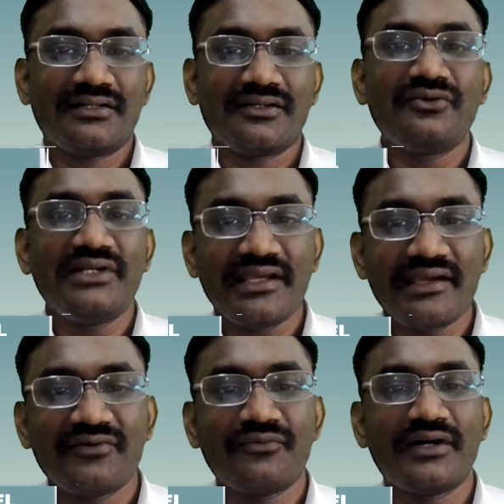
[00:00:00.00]
Good day,
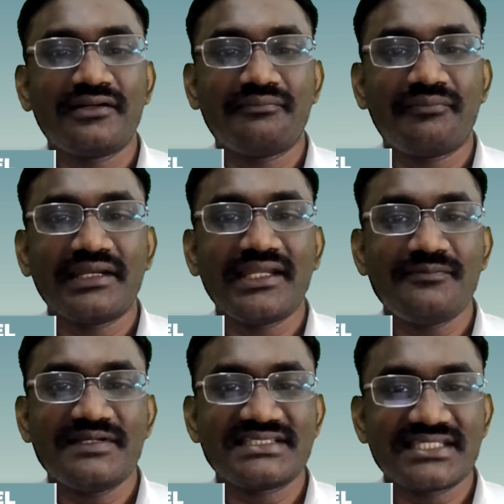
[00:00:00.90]
everyone. My name
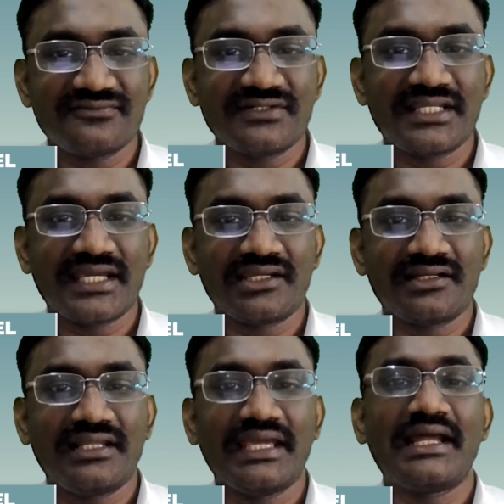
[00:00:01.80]
is Steven
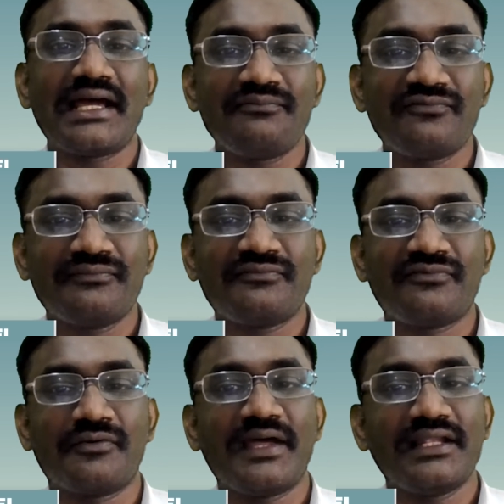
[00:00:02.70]
Daniel, and I'm
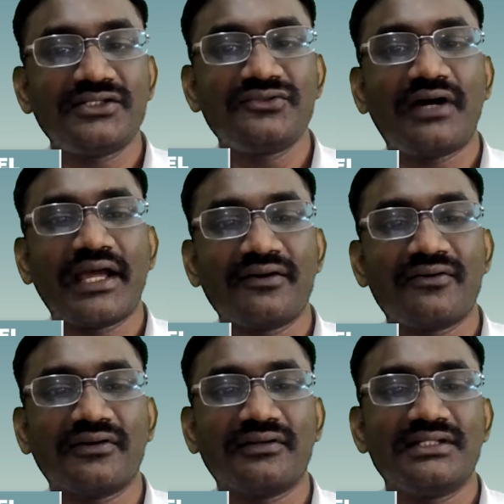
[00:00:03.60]
from L2
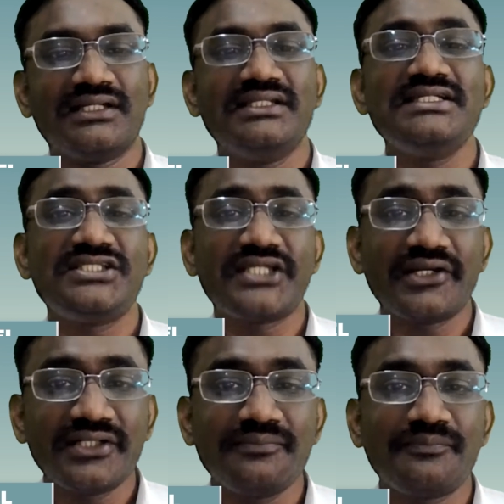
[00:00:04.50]
Icon. This
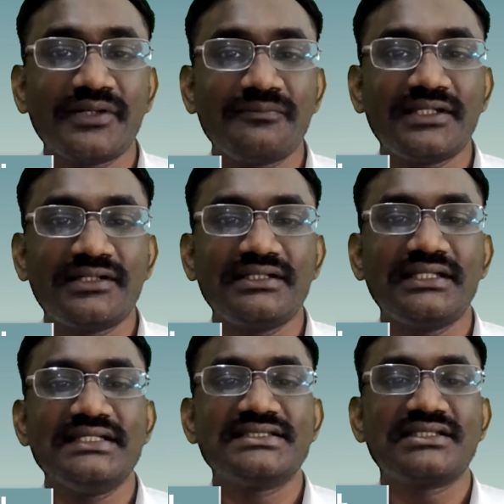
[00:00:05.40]
charity premiere
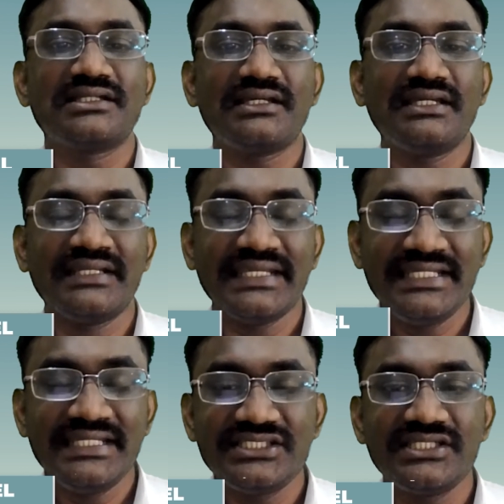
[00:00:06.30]
is an
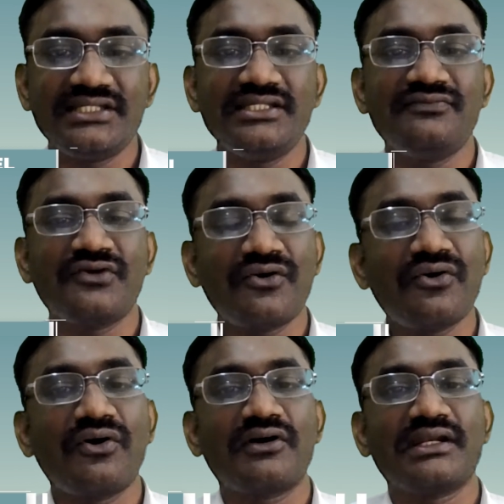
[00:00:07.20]
initiative
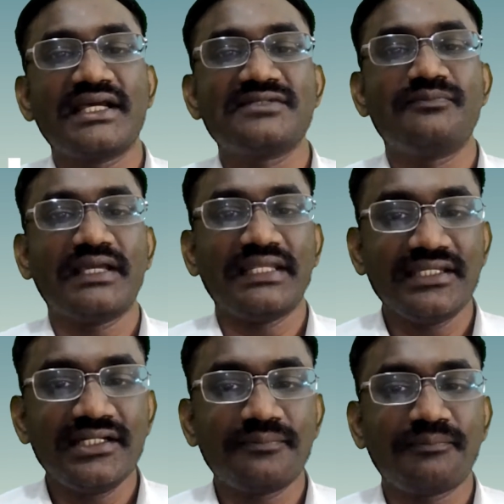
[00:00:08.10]
co-organized by
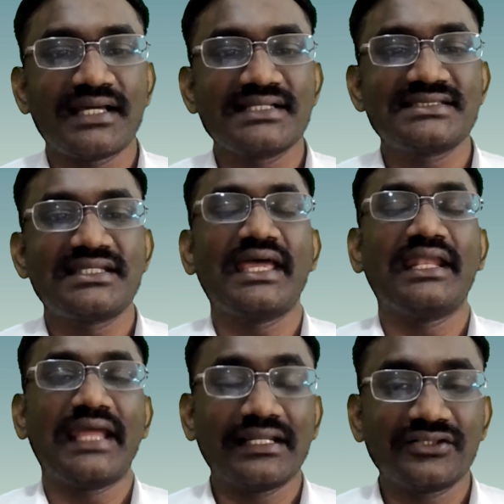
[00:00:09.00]
Legal Plus and
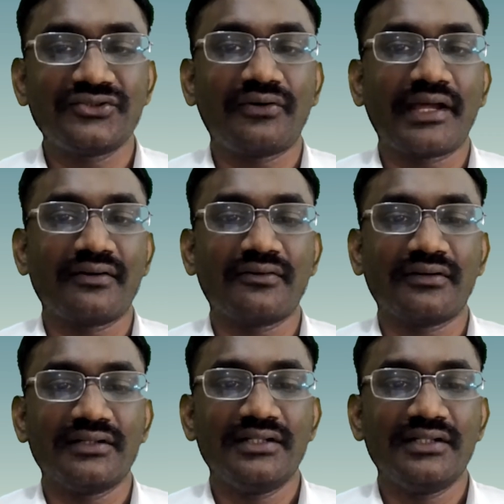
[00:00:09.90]
L2 Icon.